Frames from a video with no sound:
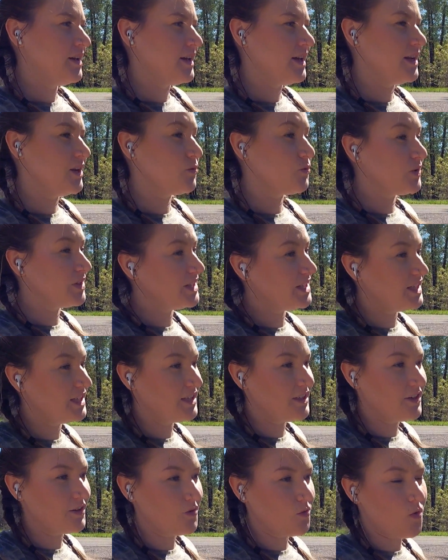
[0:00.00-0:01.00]
And it really
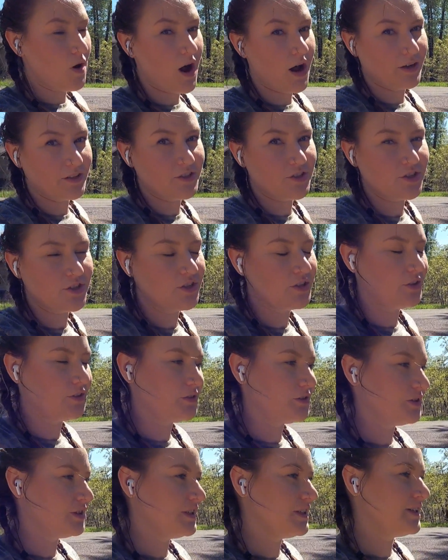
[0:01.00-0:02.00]
needed a wash
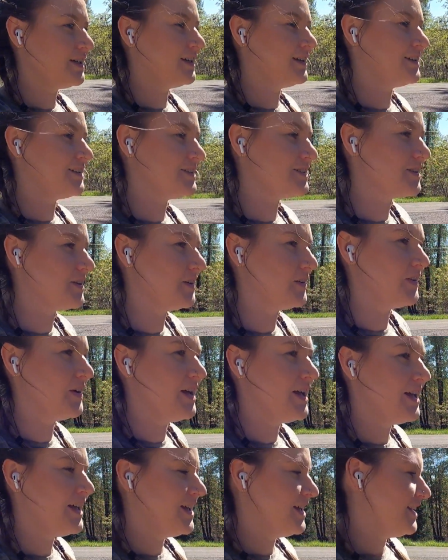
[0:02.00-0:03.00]
too. So
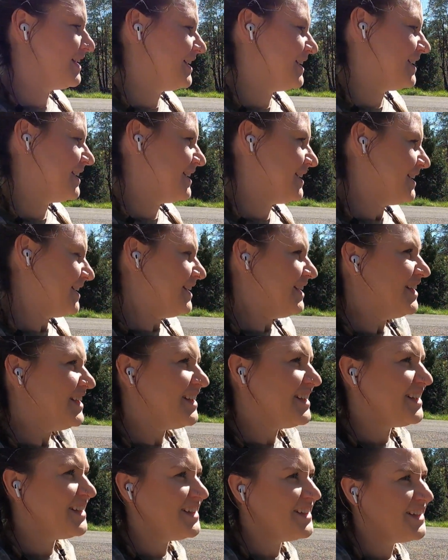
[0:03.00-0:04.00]

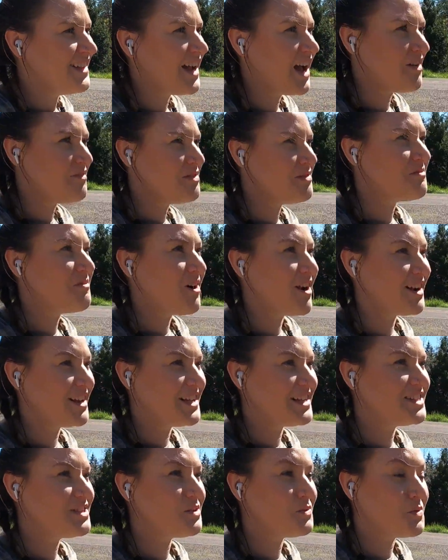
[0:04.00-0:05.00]
I've been
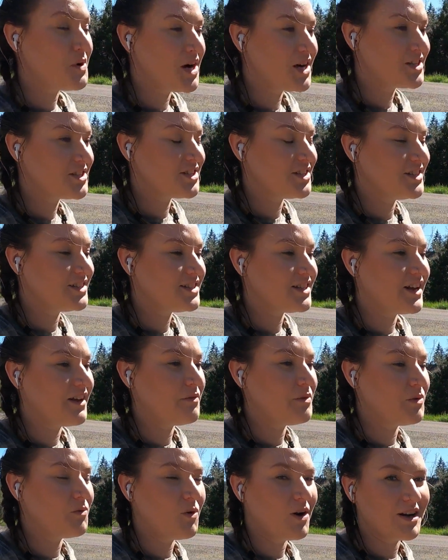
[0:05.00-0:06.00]
wanting to wash this, and
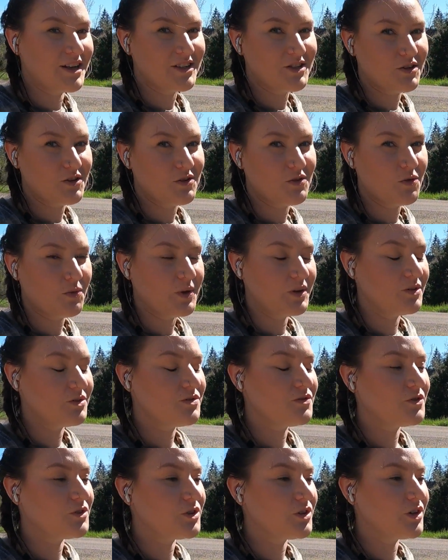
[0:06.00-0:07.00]
I've been wanting to do the
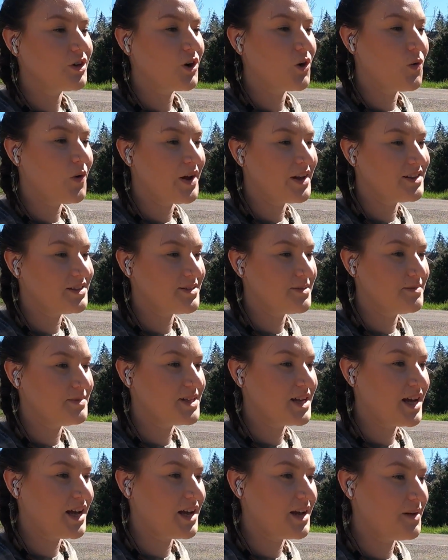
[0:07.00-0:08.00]
wheels for quite some
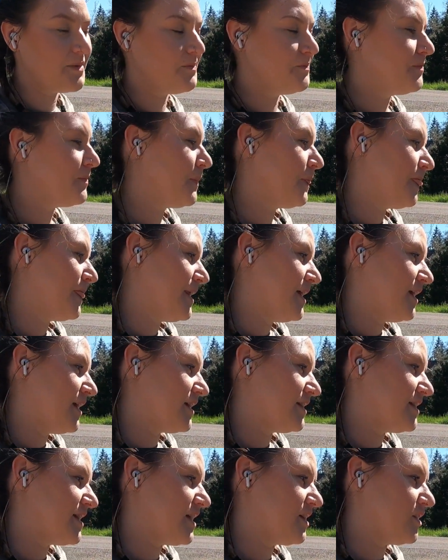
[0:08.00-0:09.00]
time.
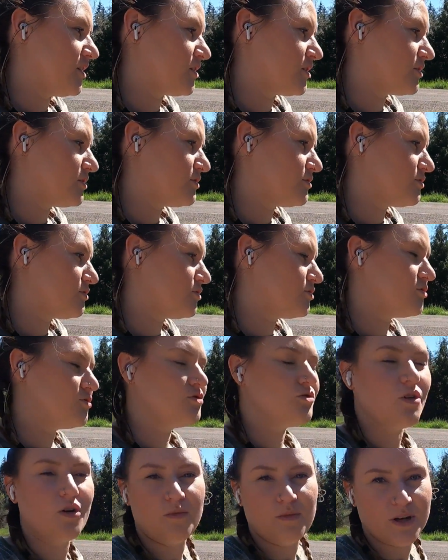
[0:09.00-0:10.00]
They look
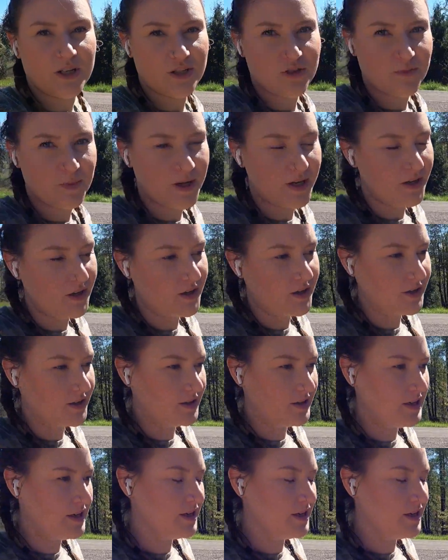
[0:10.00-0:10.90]
so much better.